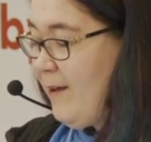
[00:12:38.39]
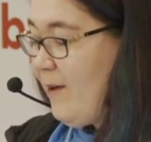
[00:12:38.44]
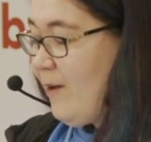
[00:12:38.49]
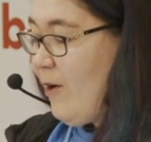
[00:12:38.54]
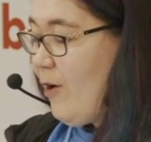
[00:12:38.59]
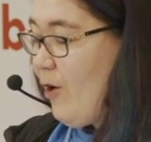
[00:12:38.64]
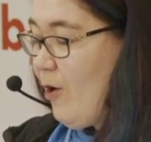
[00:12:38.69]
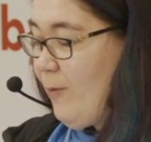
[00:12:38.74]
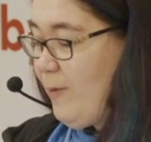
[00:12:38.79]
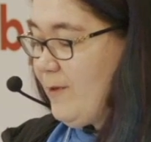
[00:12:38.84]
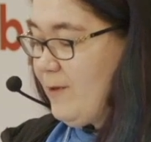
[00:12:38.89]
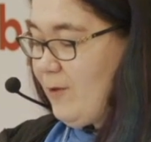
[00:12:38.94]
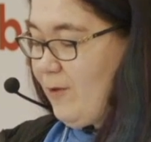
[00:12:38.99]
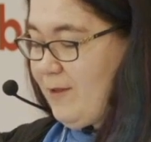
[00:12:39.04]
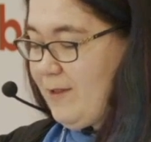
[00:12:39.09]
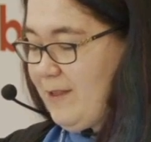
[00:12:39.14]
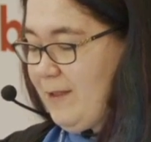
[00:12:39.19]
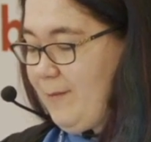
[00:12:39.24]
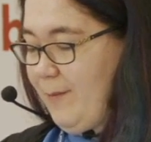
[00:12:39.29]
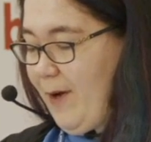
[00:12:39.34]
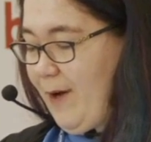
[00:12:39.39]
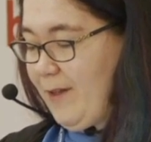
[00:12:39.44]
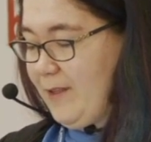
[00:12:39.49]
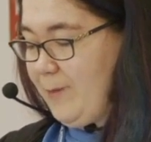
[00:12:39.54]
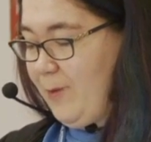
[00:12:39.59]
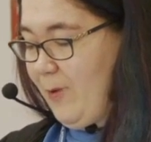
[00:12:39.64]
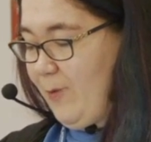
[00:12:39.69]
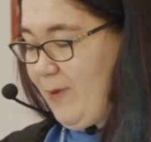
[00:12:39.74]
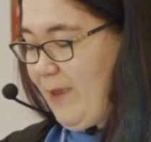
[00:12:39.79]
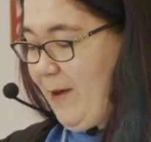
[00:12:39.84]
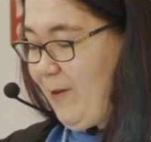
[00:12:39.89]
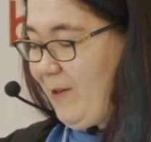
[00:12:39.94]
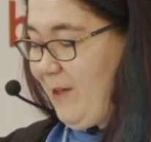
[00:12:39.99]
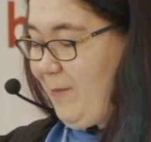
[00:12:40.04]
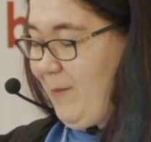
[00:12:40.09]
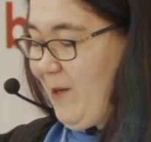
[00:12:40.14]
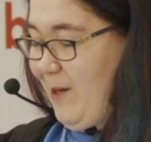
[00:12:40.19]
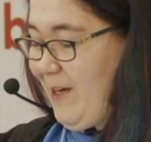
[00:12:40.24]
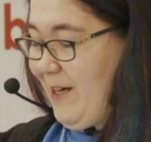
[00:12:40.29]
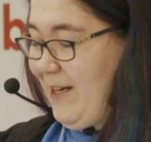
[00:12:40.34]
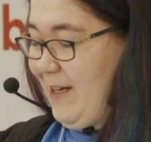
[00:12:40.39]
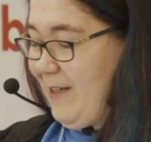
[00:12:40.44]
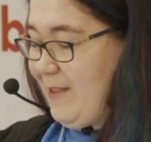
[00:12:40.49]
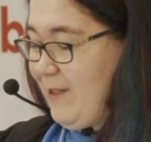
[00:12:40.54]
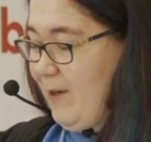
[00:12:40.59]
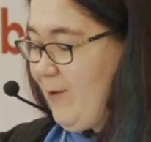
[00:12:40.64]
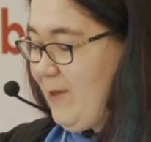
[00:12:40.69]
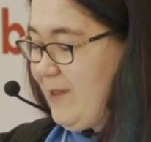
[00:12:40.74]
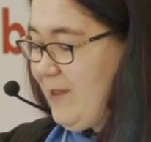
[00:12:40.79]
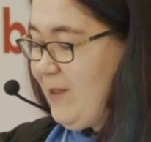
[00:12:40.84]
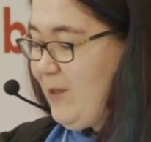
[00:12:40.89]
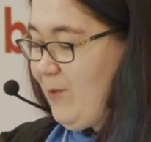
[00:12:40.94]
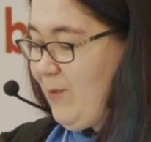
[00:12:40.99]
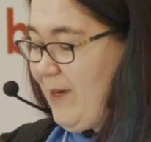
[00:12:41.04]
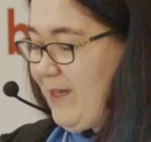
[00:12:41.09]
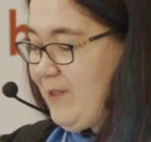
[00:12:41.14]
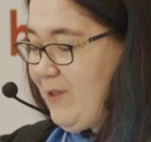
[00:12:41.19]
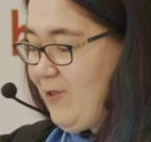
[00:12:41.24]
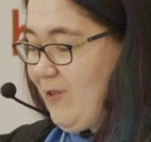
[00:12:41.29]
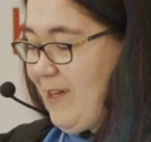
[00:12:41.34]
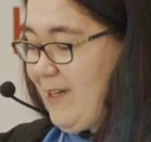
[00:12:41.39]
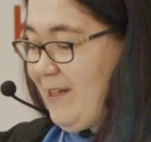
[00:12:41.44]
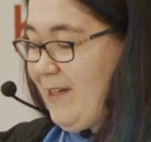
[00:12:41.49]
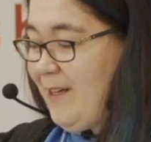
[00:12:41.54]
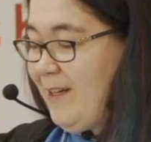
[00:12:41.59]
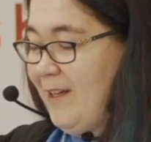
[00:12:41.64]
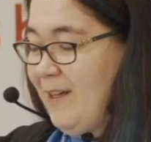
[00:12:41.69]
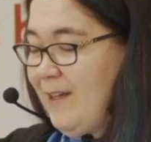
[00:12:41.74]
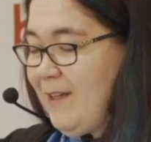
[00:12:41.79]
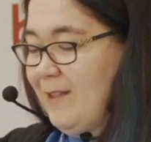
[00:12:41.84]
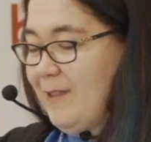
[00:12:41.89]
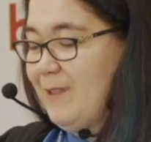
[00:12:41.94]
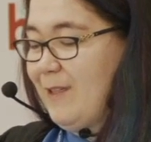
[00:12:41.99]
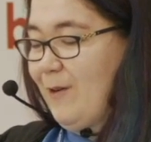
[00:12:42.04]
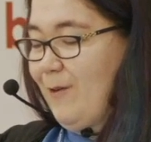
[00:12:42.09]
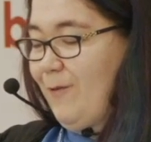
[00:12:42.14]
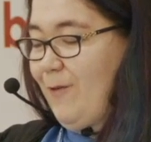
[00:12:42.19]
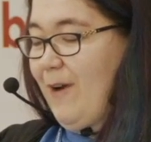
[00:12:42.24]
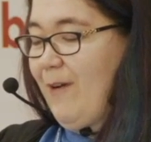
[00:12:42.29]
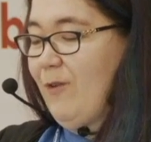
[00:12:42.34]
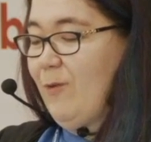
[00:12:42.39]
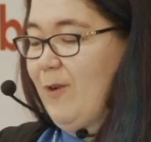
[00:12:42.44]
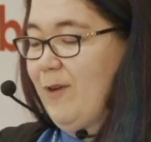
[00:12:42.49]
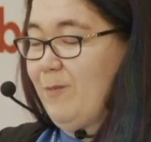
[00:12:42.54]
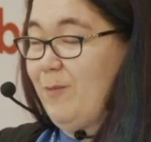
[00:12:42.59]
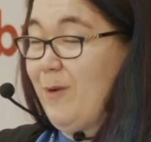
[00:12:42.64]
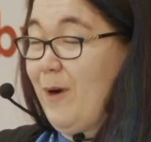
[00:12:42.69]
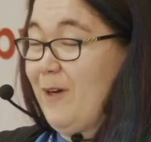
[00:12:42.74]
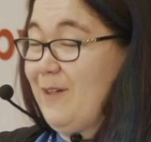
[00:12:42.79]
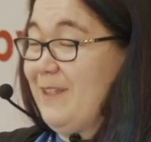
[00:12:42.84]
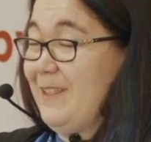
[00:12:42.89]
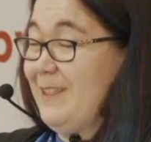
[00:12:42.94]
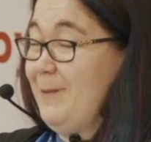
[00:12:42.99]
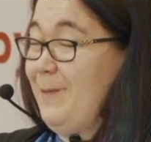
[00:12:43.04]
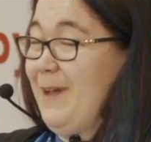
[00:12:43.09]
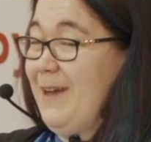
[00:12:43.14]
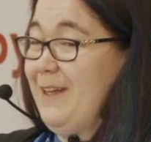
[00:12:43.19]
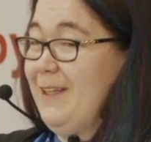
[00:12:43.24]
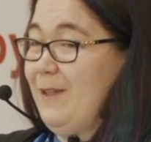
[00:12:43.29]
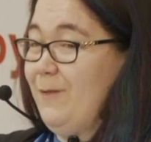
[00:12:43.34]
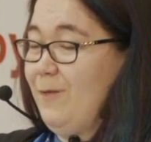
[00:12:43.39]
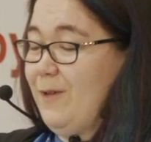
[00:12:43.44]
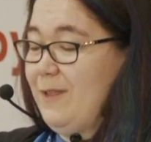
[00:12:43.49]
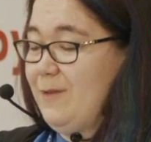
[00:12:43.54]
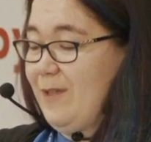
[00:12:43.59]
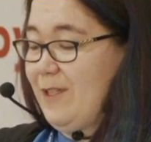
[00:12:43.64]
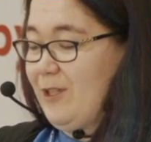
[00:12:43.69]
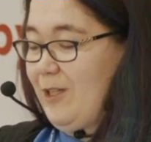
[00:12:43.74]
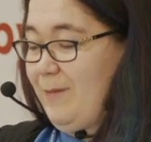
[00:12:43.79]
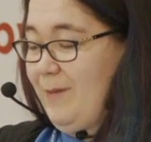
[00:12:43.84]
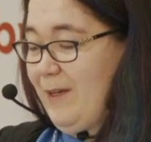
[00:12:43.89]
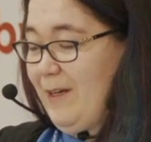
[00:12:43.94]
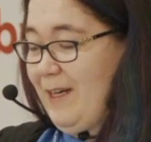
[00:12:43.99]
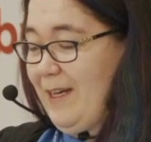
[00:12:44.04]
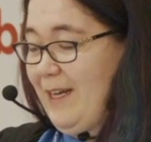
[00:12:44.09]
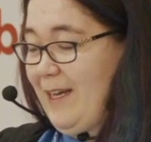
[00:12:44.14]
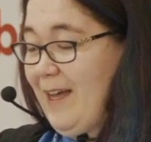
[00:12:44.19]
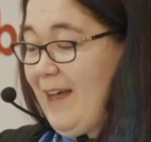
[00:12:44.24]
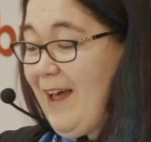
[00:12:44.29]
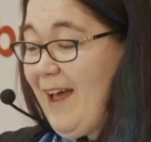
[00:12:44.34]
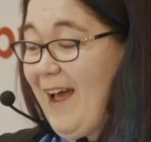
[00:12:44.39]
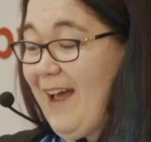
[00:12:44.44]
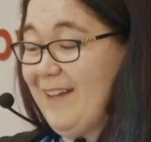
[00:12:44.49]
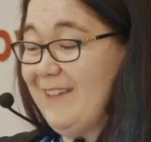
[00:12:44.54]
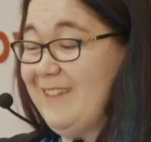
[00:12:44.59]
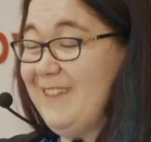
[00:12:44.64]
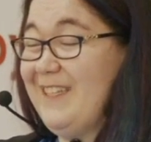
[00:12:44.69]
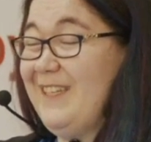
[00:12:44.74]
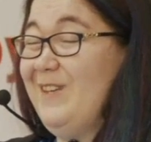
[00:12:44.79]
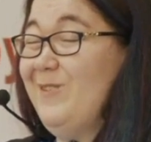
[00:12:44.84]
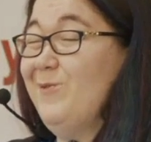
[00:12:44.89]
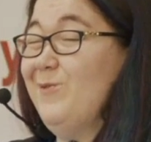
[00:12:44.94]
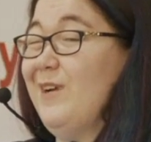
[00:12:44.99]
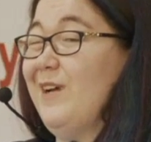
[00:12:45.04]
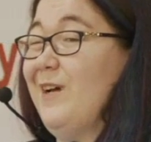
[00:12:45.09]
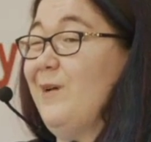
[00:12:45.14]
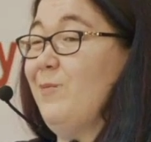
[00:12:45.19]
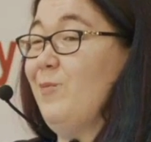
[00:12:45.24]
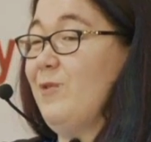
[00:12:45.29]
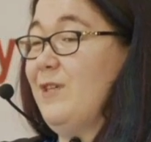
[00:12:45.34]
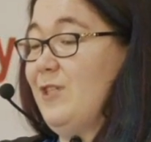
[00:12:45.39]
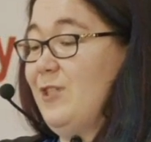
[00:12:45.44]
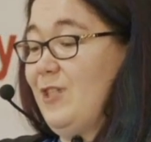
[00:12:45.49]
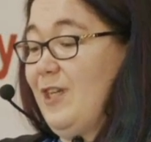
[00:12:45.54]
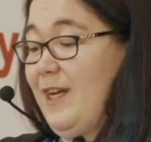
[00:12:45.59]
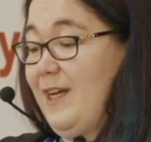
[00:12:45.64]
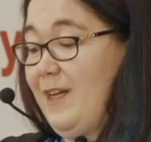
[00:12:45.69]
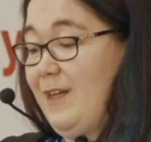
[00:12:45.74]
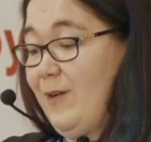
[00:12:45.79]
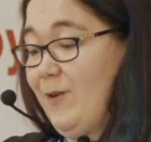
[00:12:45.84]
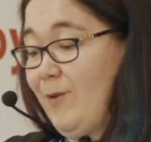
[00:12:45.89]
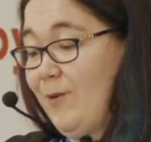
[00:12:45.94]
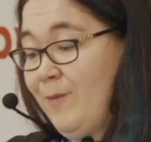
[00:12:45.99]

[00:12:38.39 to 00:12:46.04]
Open source isn't possible without the community, and it's always a two-way street. So for everyone participating in the Free Switch community, I see you and I appreciate you.